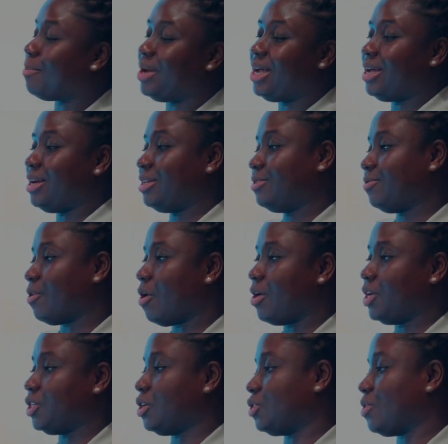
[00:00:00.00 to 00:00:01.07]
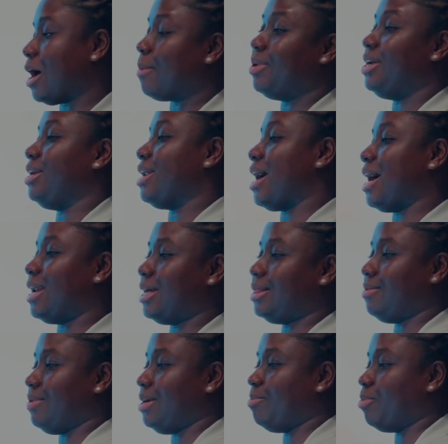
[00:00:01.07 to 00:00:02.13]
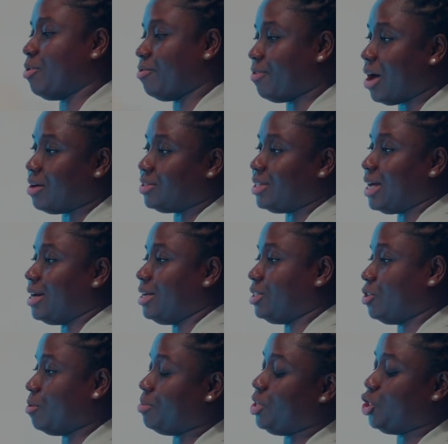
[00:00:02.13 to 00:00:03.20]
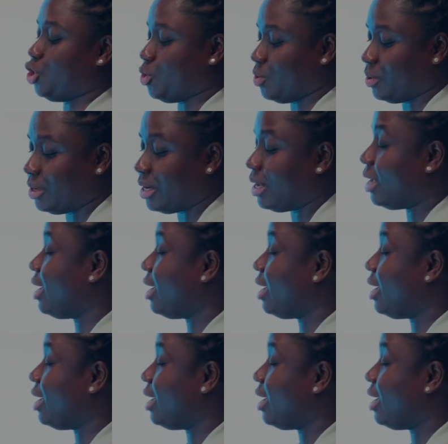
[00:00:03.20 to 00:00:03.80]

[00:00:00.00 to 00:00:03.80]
happening in this 4 is also happening in the other 3 profiles that is innovation.